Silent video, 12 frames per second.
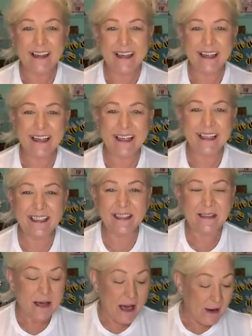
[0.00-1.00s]

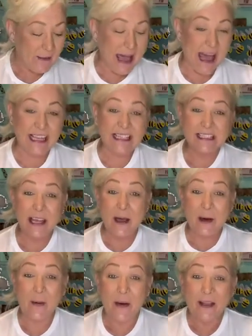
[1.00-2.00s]
Oh, okay.
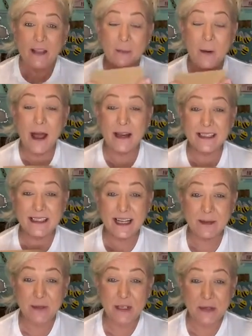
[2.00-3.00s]
So the products
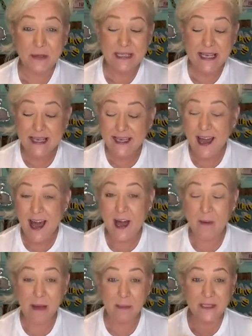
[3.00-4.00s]
that I'm using,
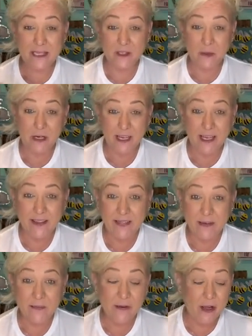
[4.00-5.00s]
um, I will tell you where I get
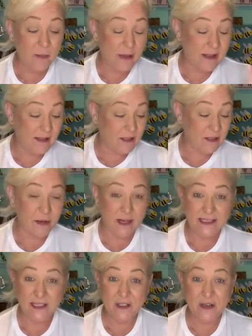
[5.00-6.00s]
them from, and then you
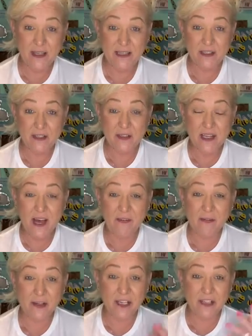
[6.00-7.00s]
guys can try this
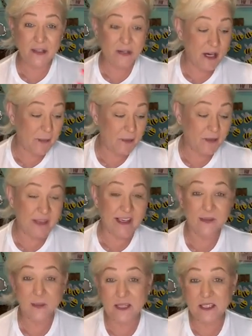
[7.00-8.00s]
yourself. We're gonna do a couple
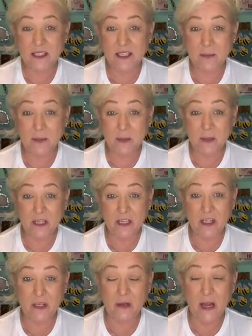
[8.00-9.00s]
things, but it's gonna be really
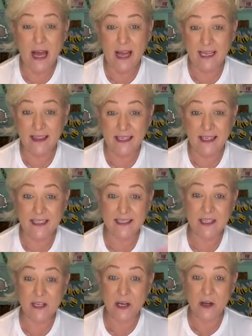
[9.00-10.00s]
cute. I think
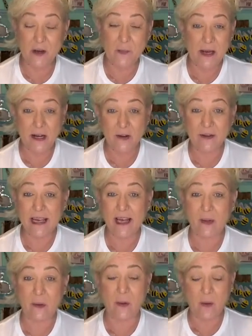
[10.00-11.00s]
it's gonna go up on our
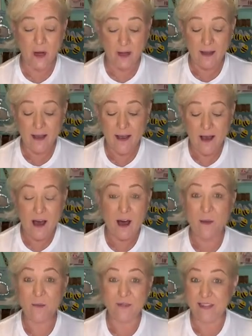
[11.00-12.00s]
gallery wall
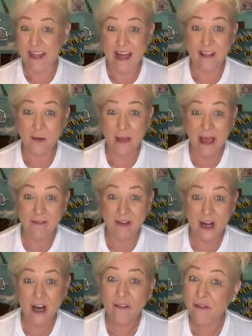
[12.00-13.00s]
um, now that we have
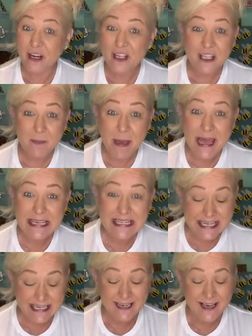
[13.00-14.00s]
it all freshly
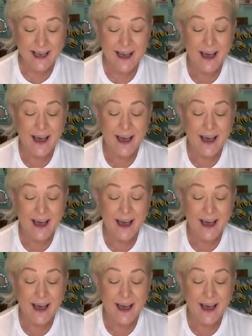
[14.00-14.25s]
painted.